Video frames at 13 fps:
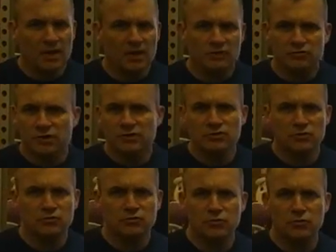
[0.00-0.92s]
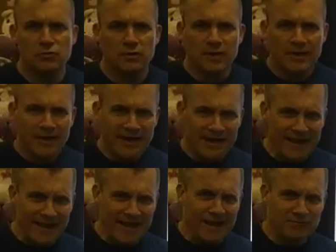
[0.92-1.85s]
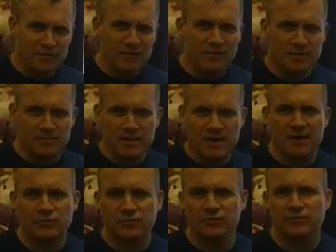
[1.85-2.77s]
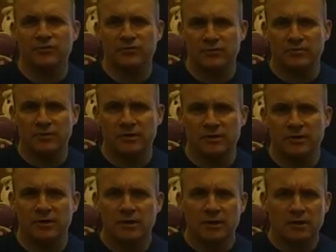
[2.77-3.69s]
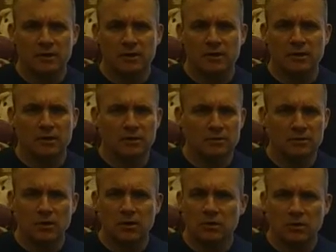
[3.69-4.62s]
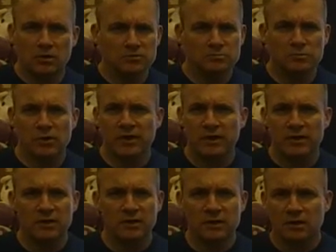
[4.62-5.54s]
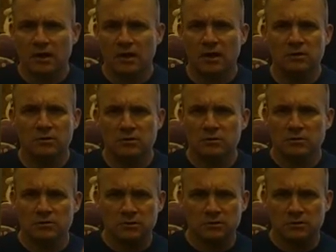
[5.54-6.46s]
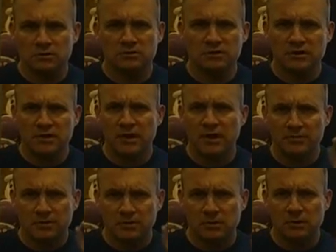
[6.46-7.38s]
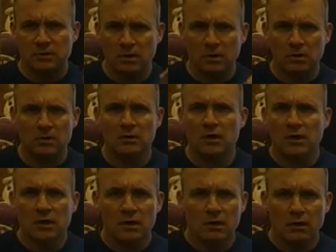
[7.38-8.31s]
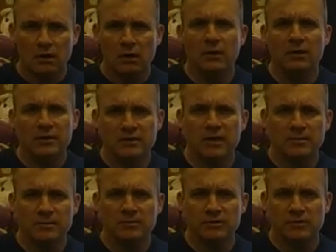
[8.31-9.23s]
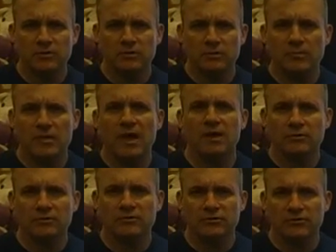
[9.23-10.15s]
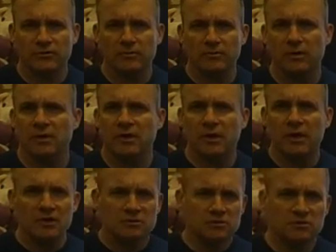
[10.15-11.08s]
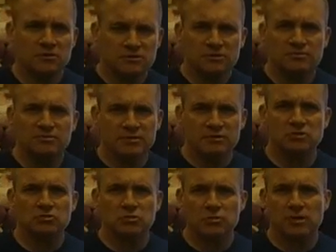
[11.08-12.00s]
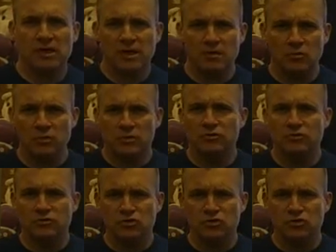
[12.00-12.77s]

trade show truth, everything matters to somebody. Logos, branding, color, the little TM, the little R, all that type of material matters to somebody. So let's just make sure that when